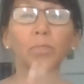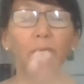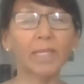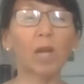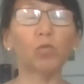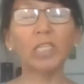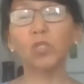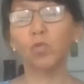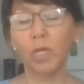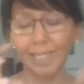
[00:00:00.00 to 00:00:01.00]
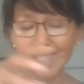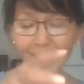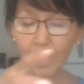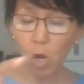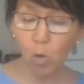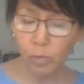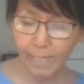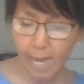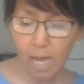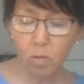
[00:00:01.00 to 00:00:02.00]
but that restaurant is in a
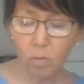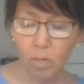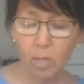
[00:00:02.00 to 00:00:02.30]
hotel,